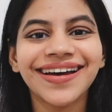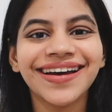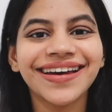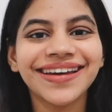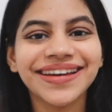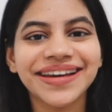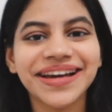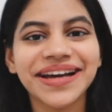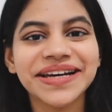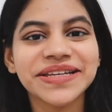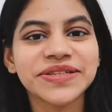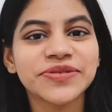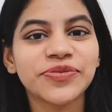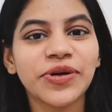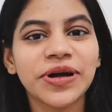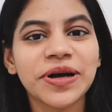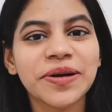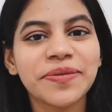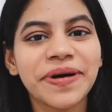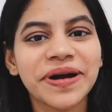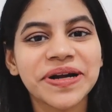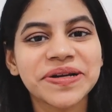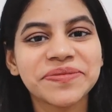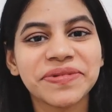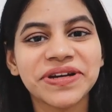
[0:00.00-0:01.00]
Hey guys,
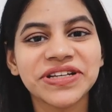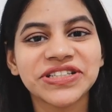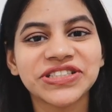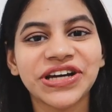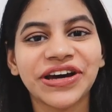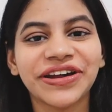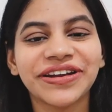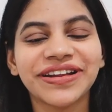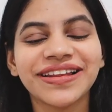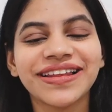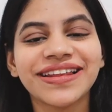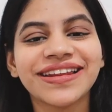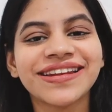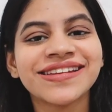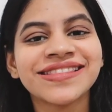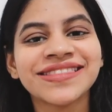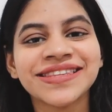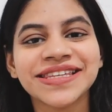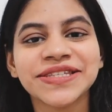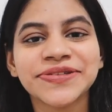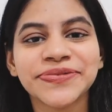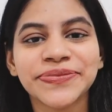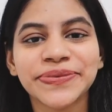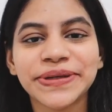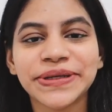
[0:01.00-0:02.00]
welcome back to my channel. In
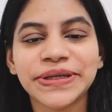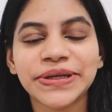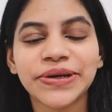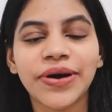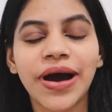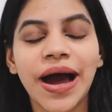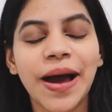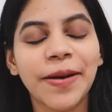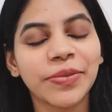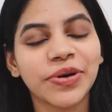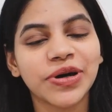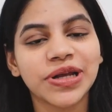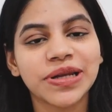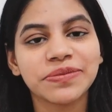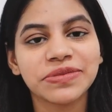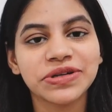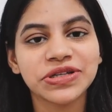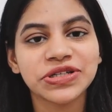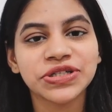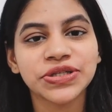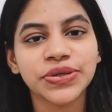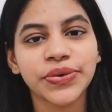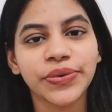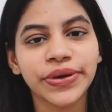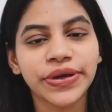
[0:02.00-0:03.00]
this video I'm gonna be
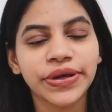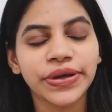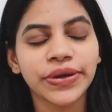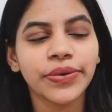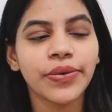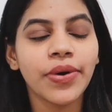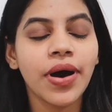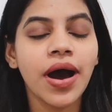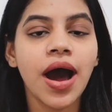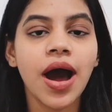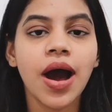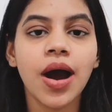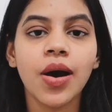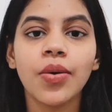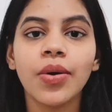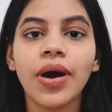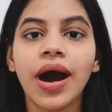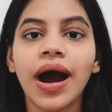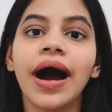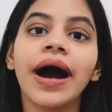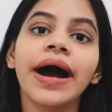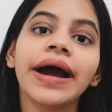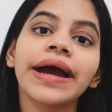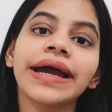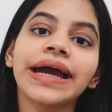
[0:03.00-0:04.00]
showing you how
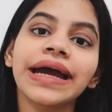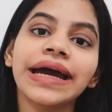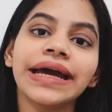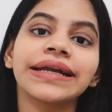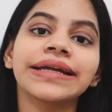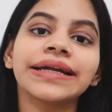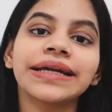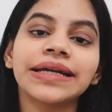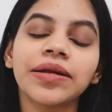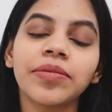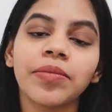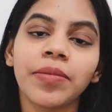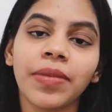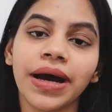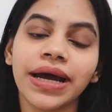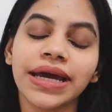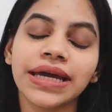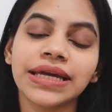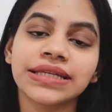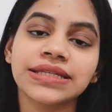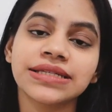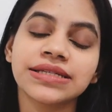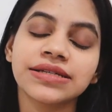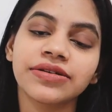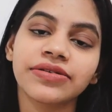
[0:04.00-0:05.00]
I edit my
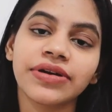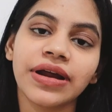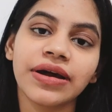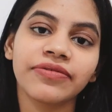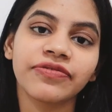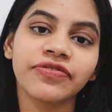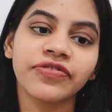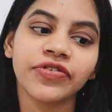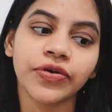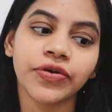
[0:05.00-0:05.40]
Instagram